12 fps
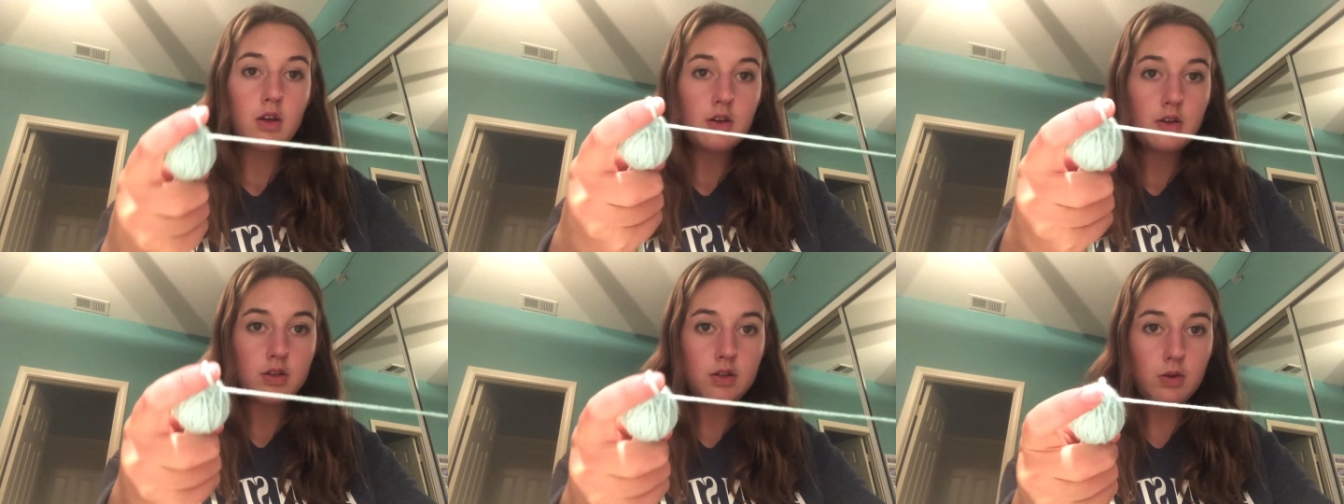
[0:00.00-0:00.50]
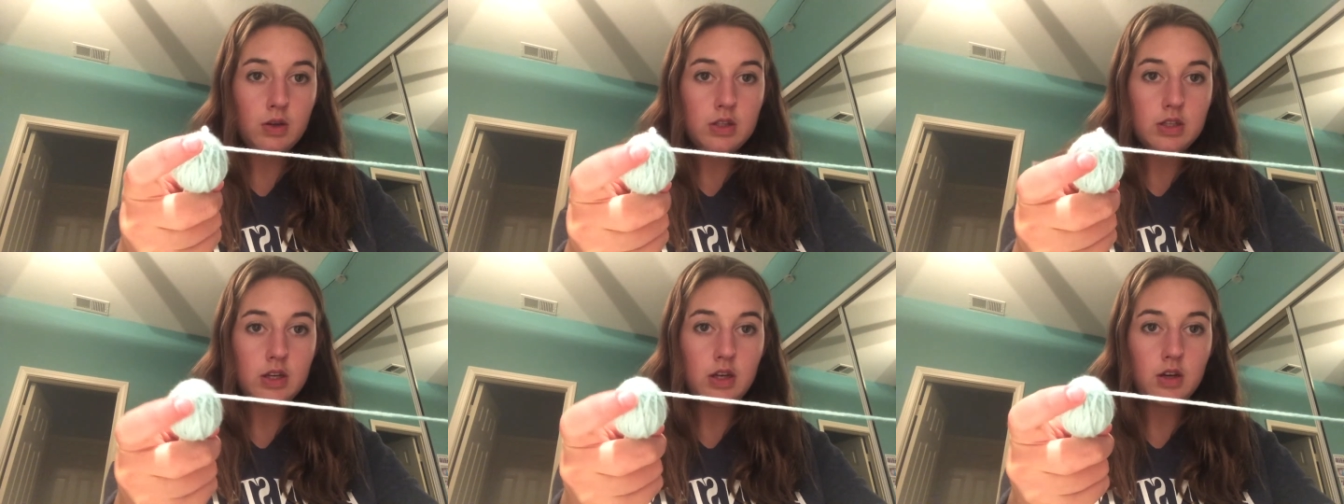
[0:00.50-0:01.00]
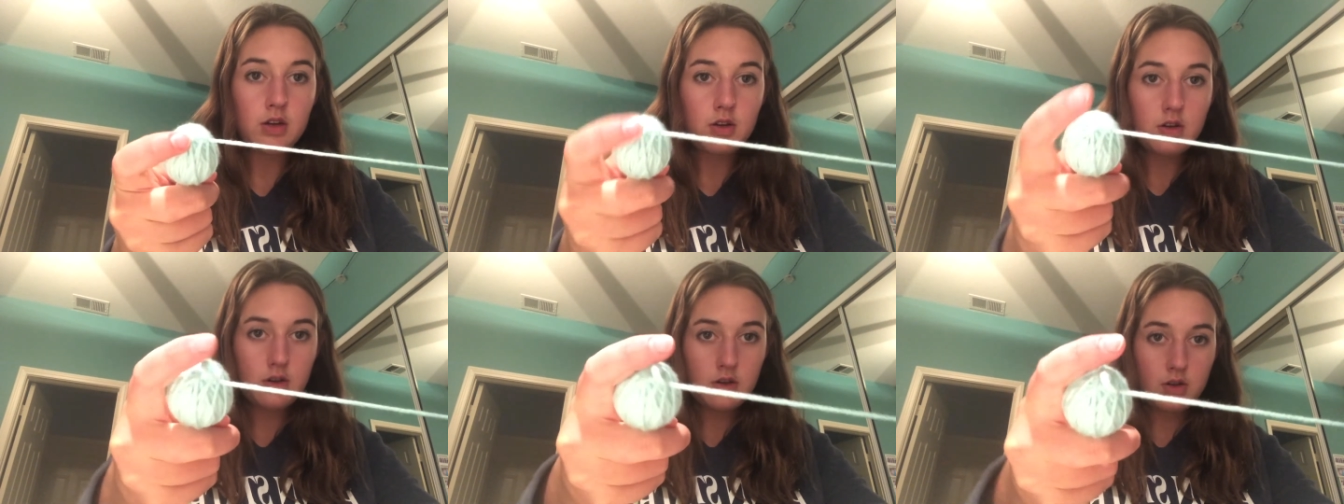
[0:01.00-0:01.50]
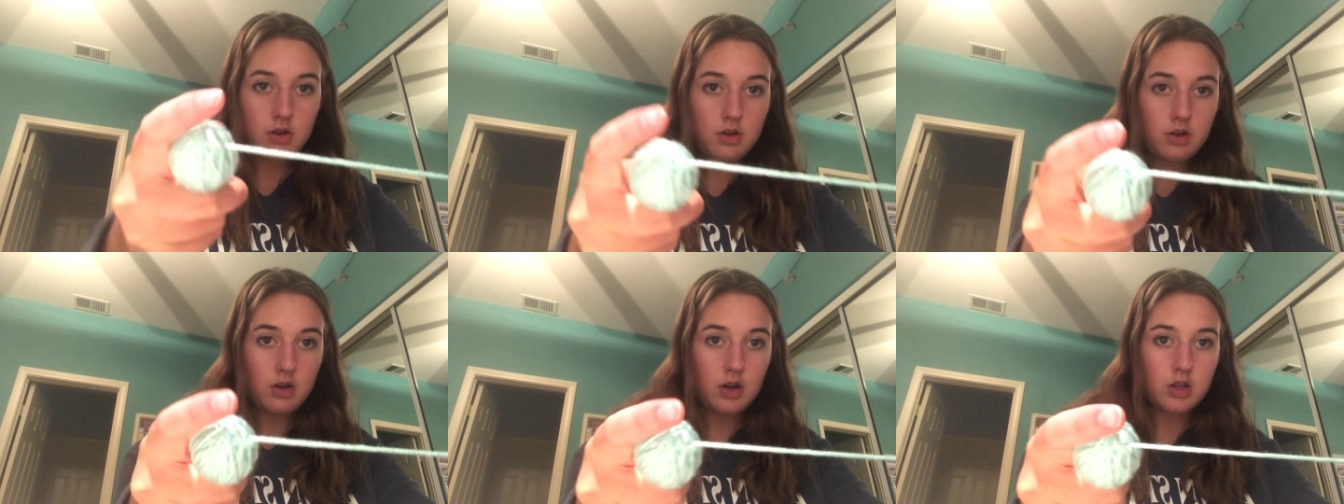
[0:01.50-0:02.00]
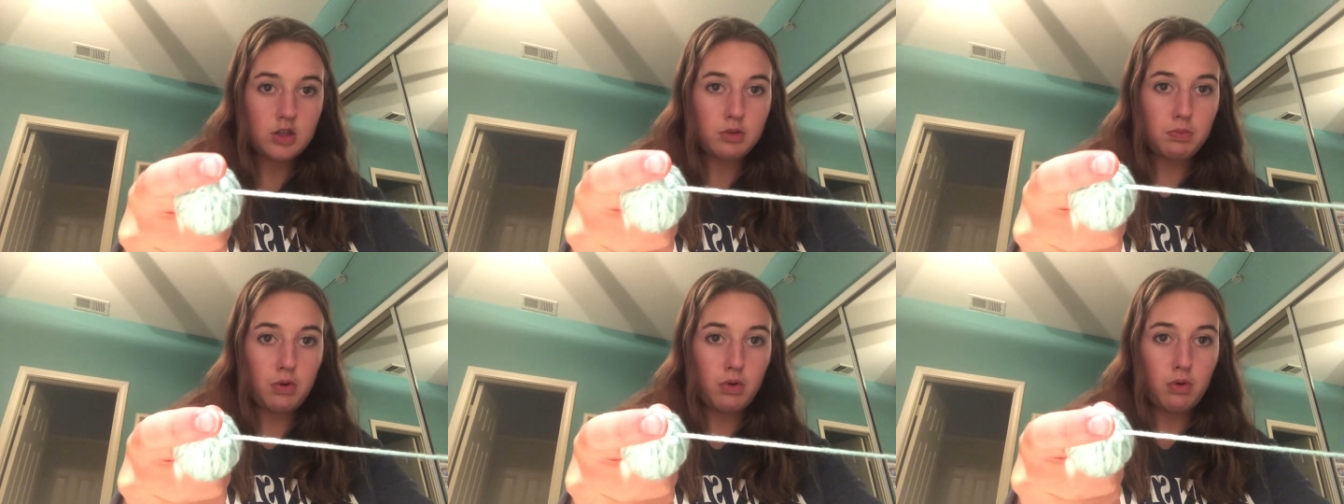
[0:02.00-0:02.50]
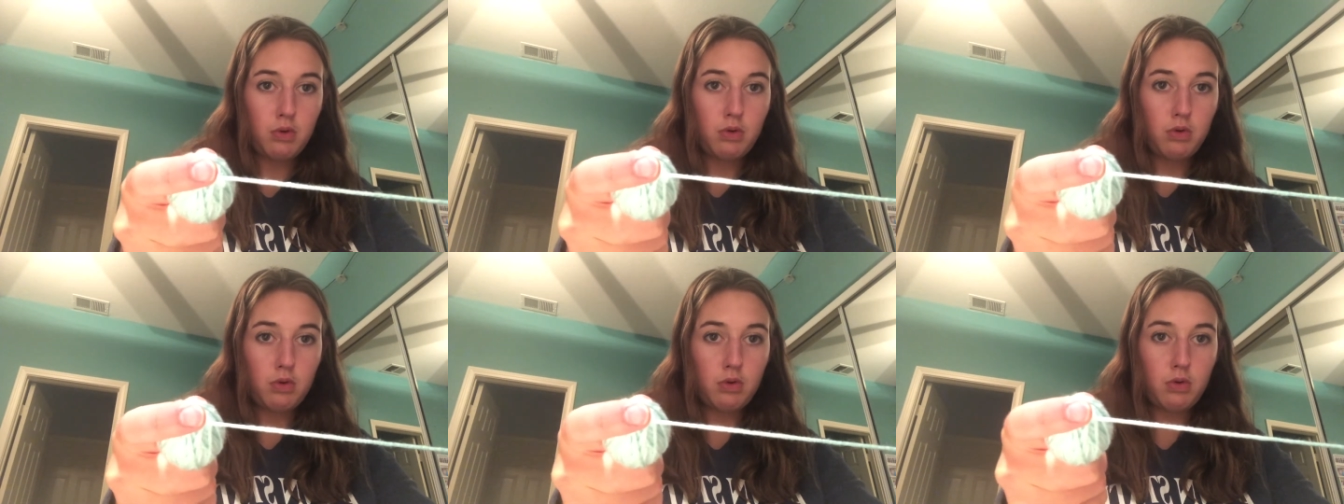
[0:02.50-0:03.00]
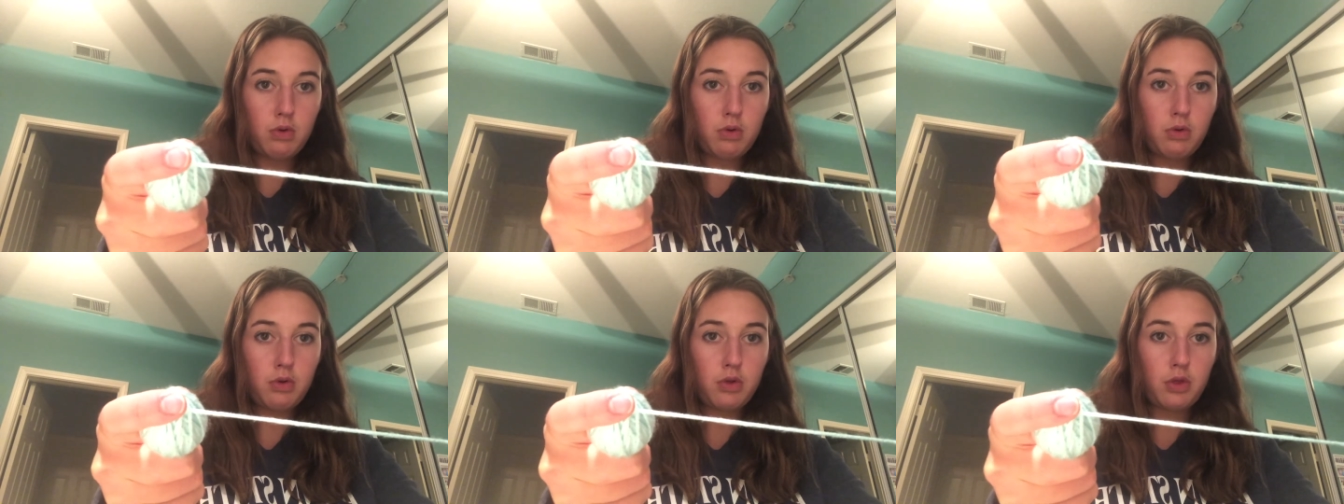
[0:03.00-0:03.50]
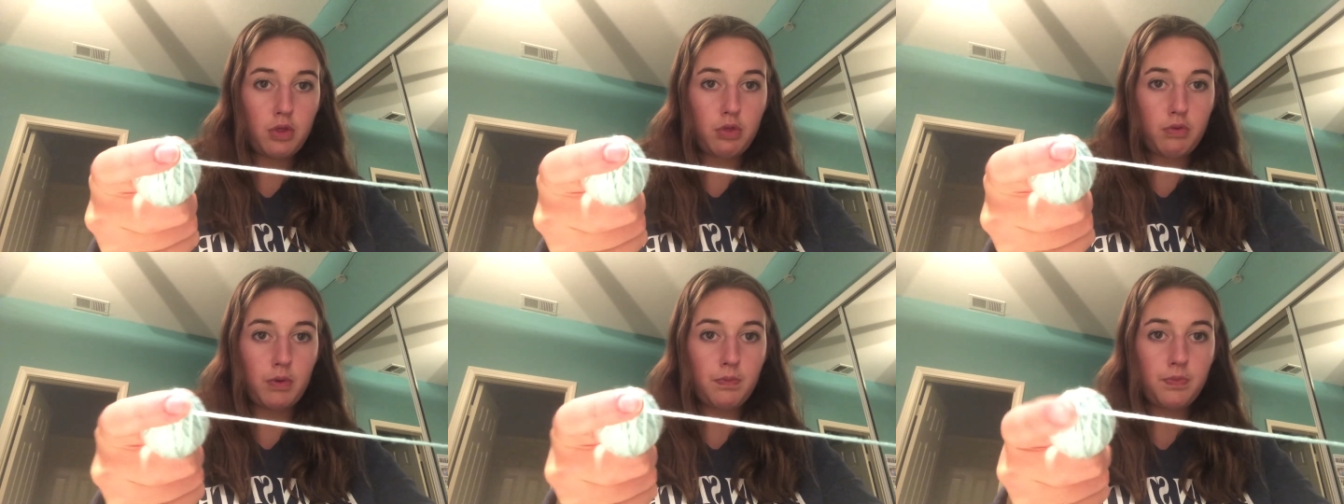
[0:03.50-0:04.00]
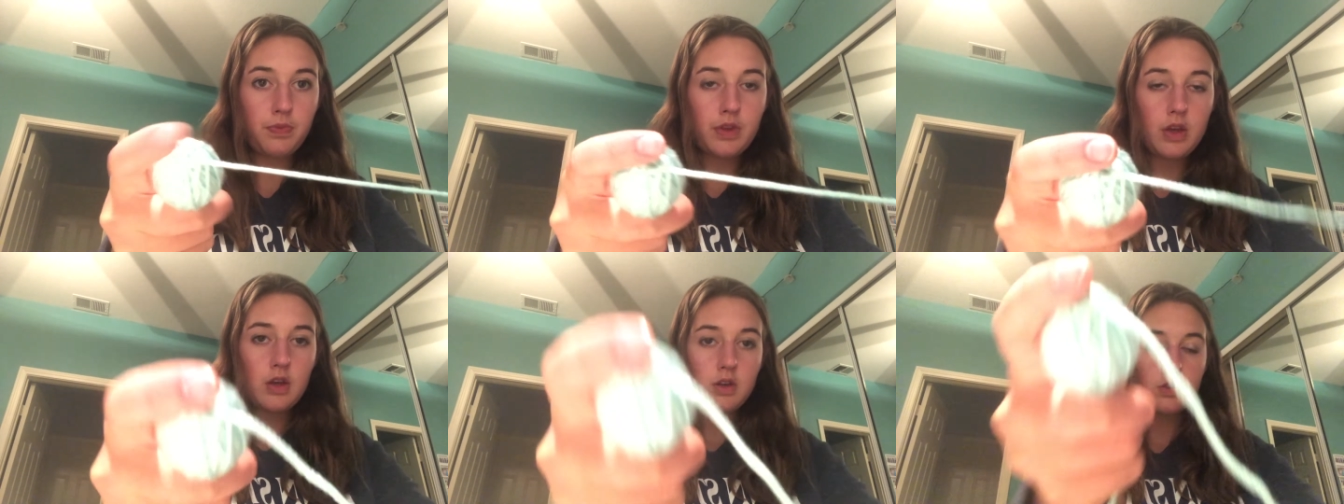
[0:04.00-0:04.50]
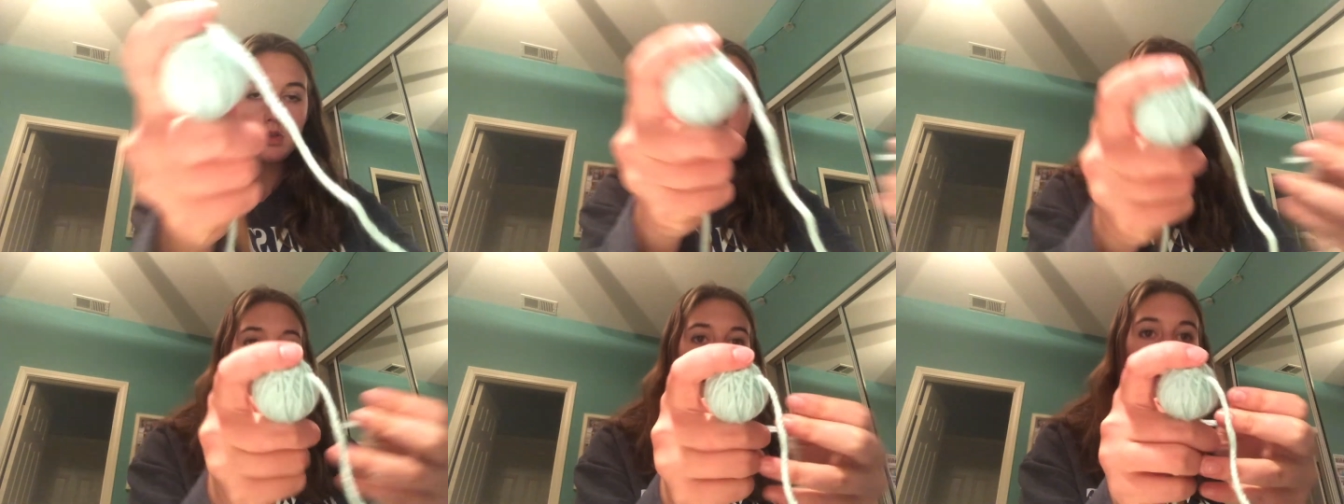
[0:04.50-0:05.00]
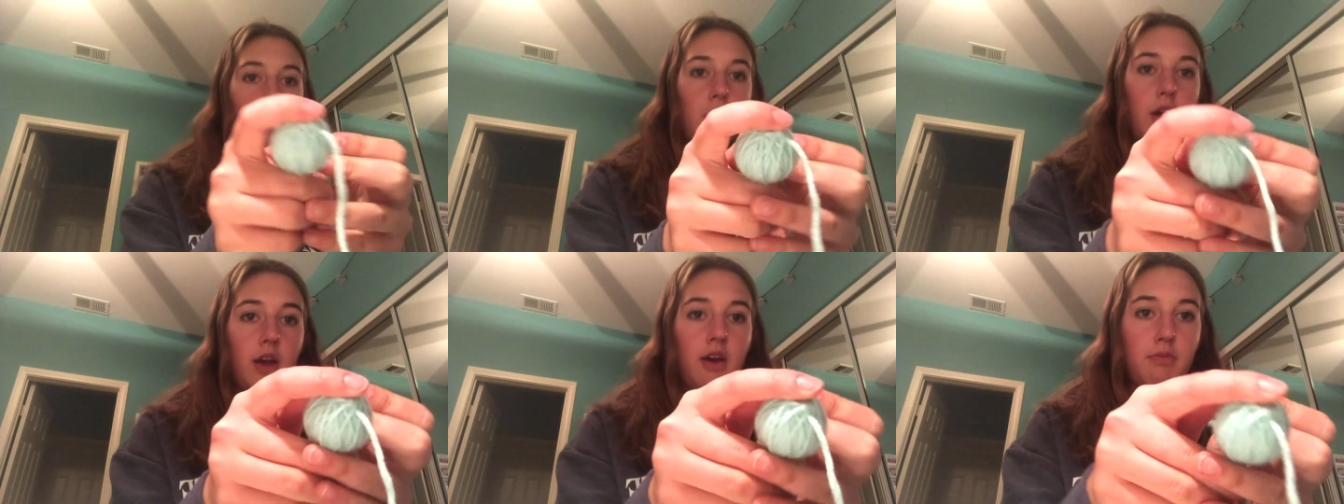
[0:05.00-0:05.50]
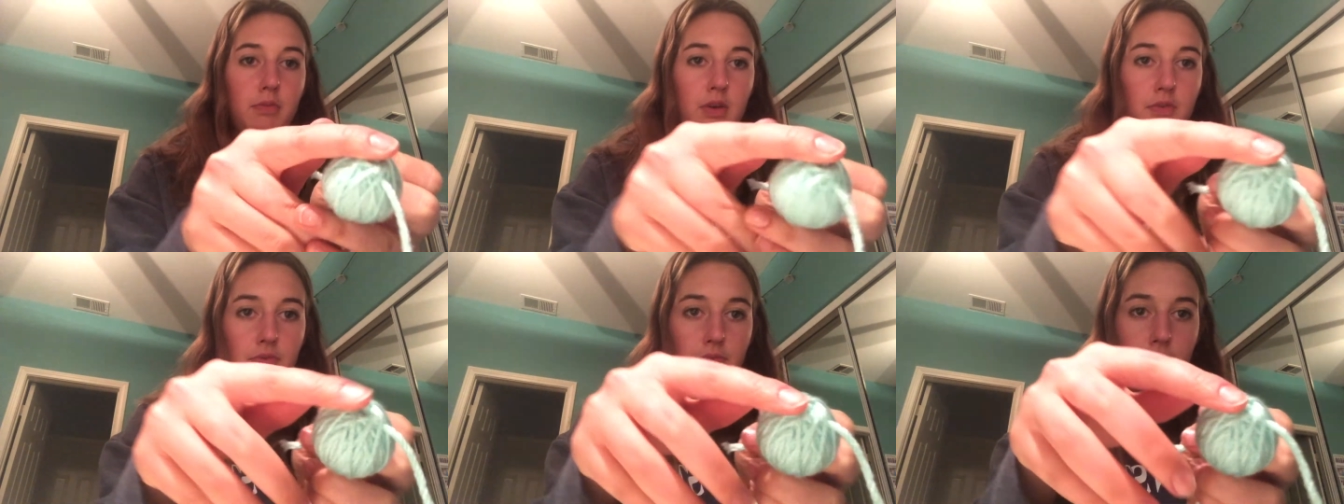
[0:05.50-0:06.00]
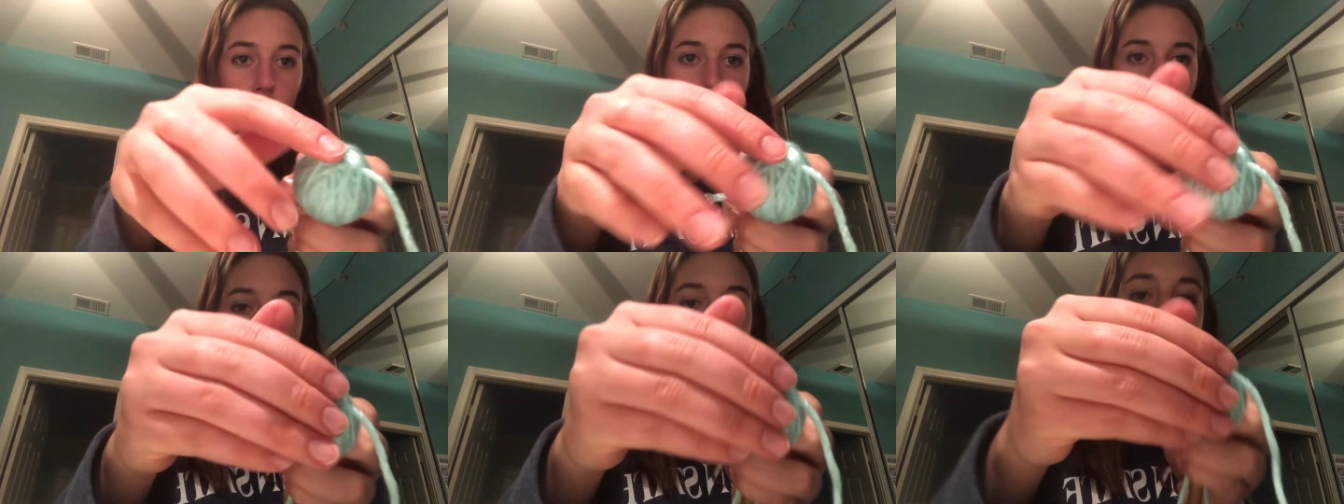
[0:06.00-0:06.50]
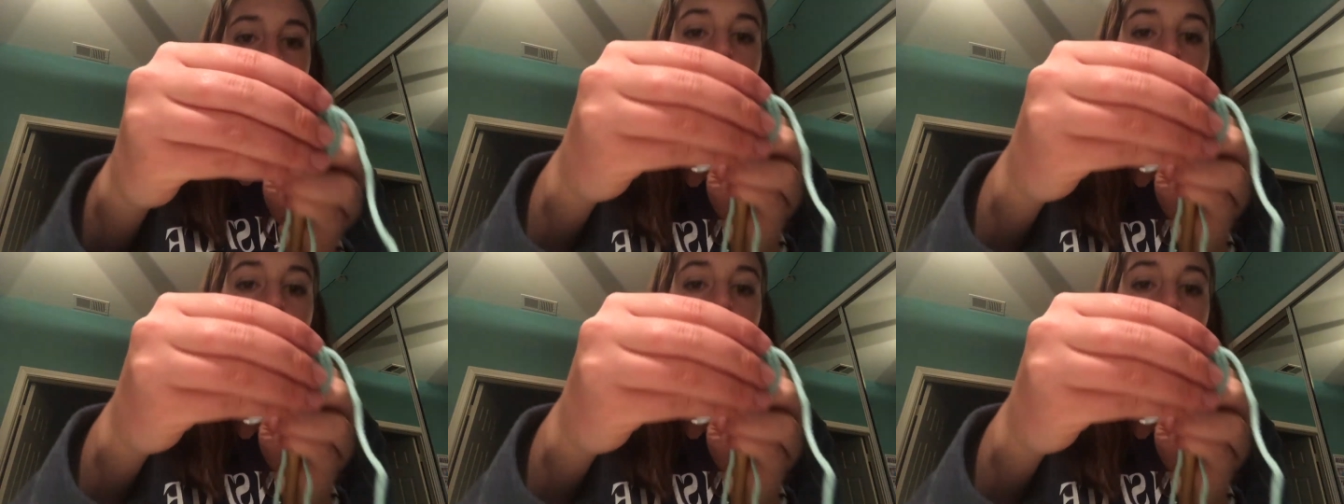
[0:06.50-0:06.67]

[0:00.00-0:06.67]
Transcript: so you can see, I just pull through. So now I have my first